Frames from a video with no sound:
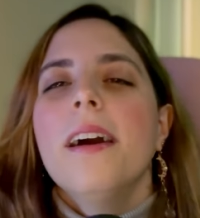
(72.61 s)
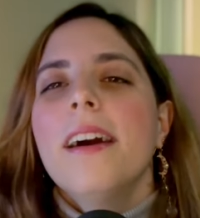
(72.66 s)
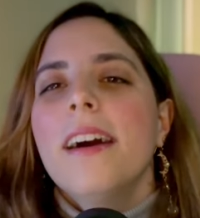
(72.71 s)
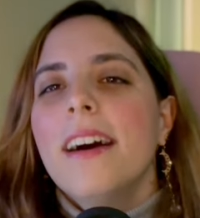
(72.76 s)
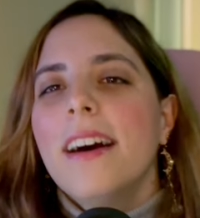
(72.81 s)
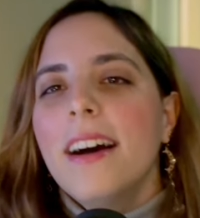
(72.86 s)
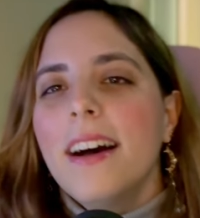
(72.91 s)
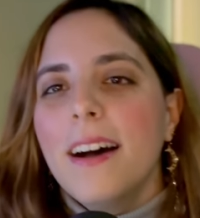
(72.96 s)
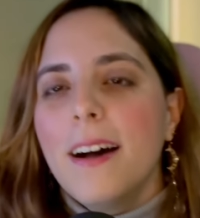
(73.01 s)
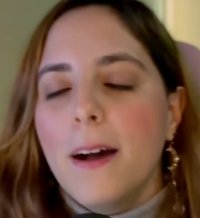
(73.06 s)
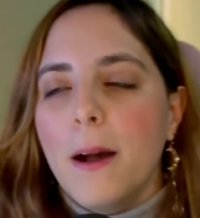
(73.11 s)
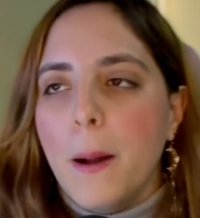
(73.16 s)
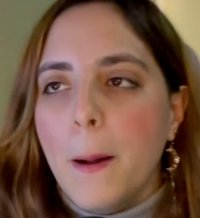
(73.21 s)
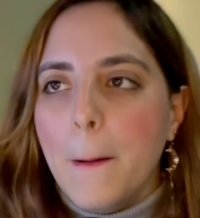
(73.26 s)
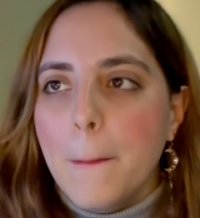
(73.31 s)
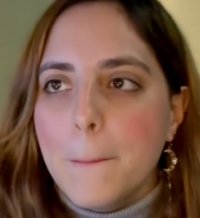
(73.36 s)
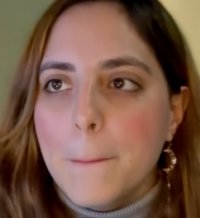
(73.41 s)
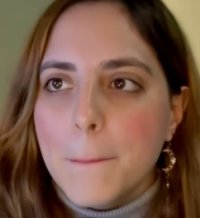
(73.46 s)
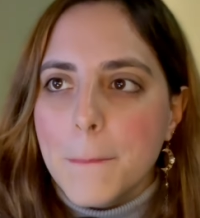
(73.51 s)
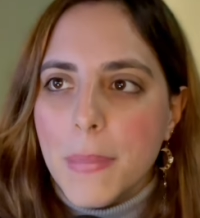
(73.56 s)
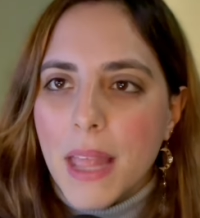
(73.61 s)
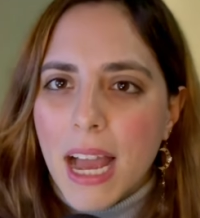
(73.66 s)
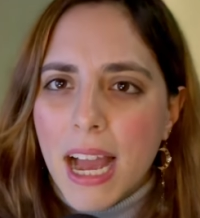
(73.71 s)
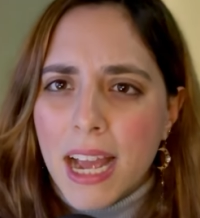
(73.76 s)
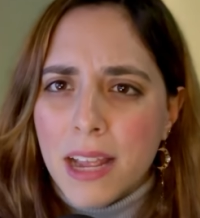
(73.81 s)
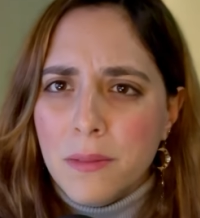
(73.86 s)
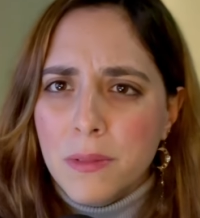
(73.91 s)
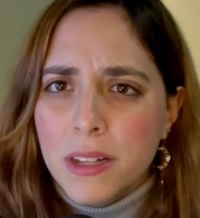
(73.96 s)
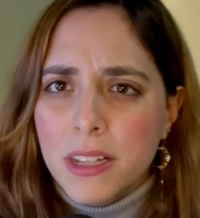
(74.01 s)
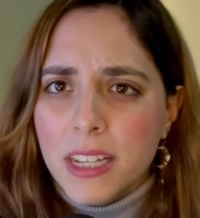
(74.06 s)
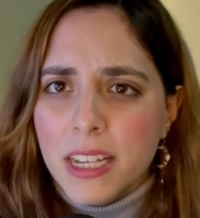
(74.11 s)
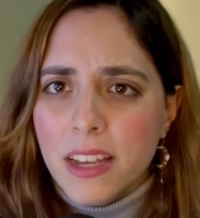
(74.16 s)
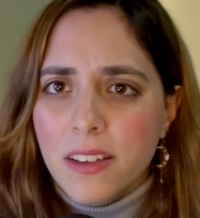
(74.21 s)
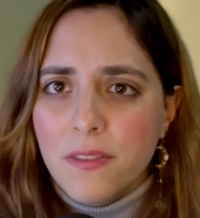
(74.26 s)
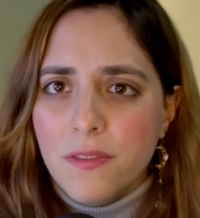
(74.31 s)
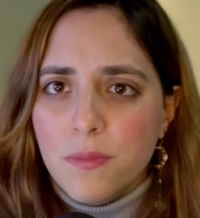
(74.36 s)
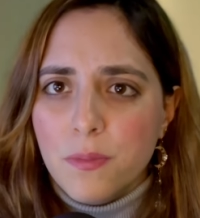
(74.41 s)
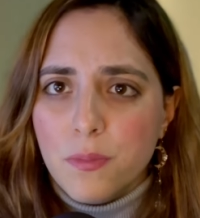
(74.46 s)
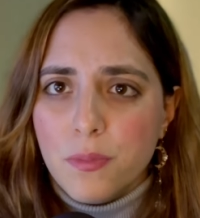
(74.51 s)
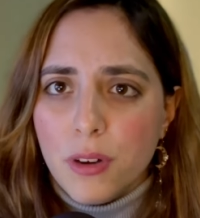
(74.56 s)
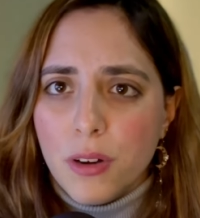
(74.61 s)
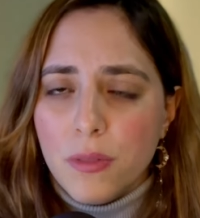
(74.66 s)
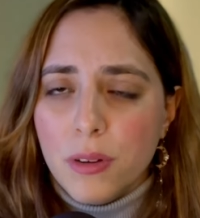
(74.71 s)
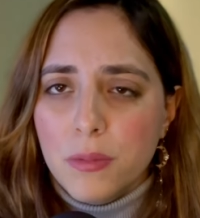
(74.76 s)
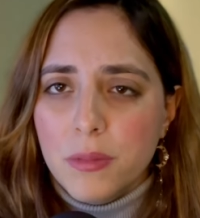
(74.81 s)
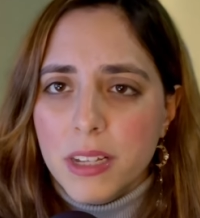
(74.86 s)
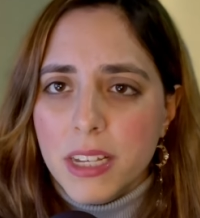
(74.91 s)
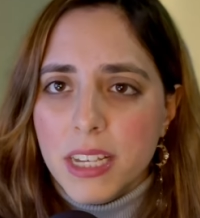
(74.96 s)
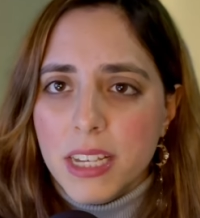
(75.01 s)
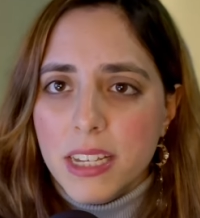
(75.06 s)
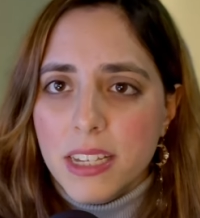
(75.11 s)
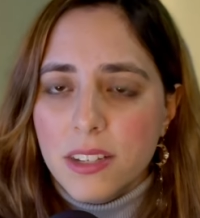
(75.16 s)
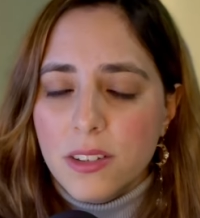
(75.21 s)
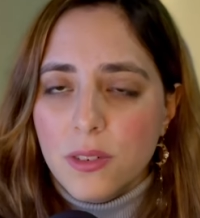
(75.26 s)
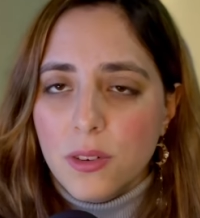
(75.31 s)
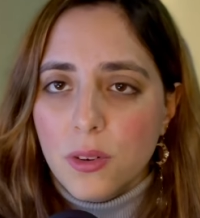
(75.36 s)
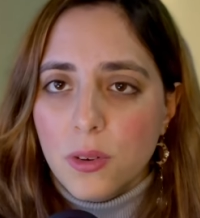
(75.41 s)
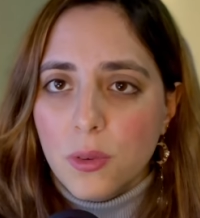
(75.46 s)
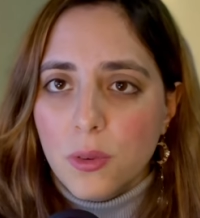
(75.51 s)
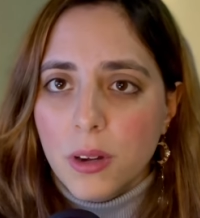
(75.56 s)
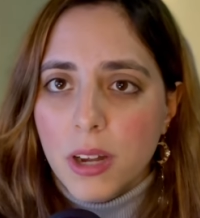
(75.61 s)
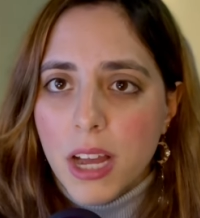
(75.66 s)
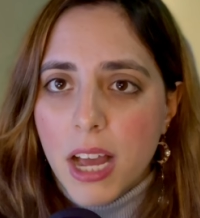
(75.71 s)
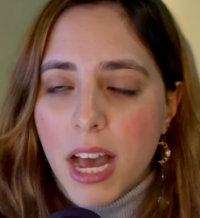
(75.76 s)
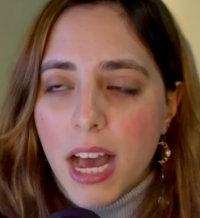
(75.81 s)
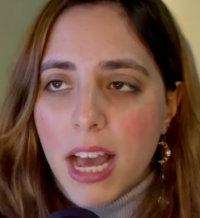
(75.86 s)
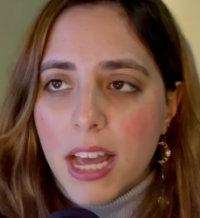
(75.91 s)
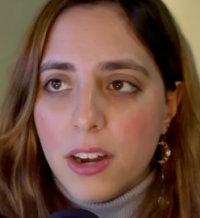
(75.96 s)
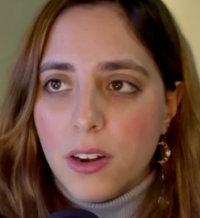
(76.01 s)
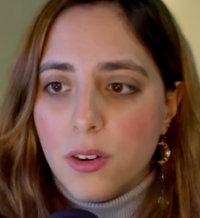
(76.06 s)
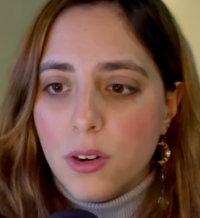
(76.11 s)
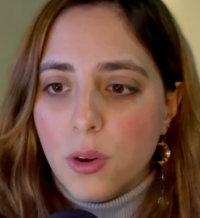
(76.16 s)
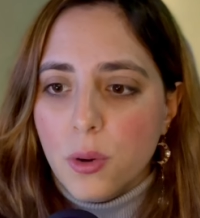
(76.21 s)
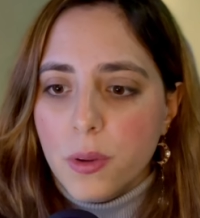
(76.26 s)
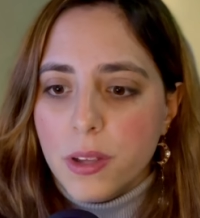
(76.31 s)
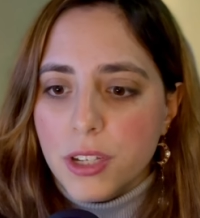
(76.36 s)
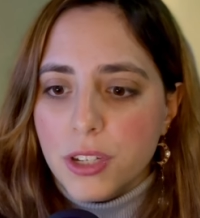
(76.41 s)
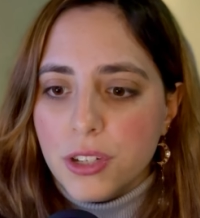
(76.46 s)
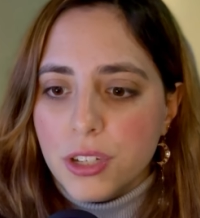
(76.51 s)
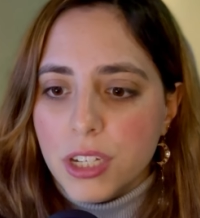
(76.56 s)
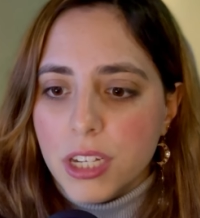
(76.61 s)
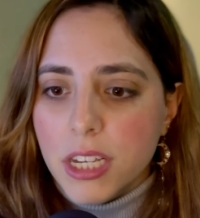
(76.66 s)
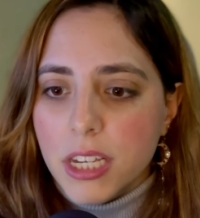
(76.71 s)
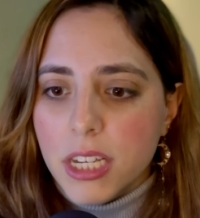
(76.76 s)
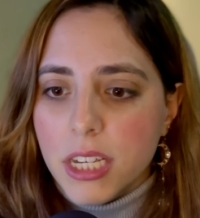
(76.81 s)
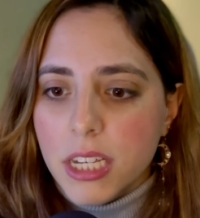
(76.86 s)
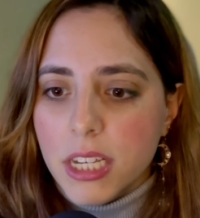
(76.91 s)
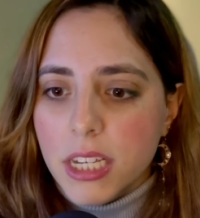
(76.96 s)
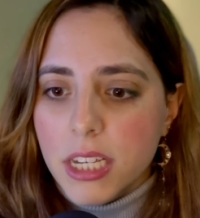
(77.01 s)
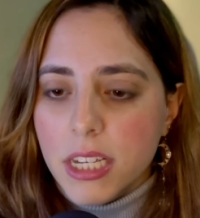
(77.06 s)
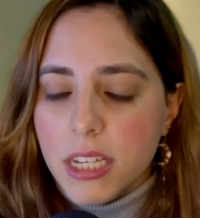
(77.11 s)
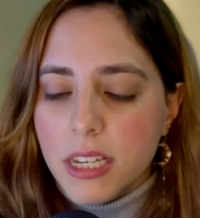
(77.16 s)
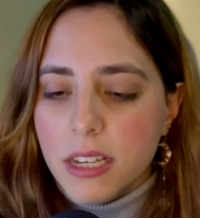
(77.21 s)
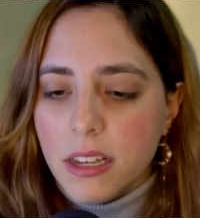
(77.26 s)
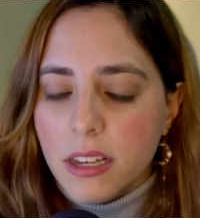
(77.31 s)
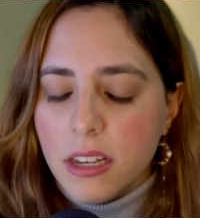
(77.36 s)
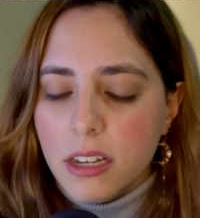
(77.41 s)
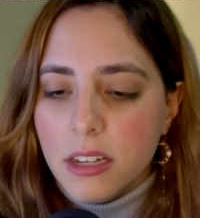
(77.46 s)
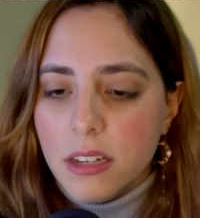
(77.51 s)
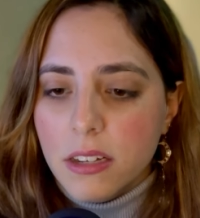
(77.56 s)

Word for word: um, I believe probably, you know, I don't know if she,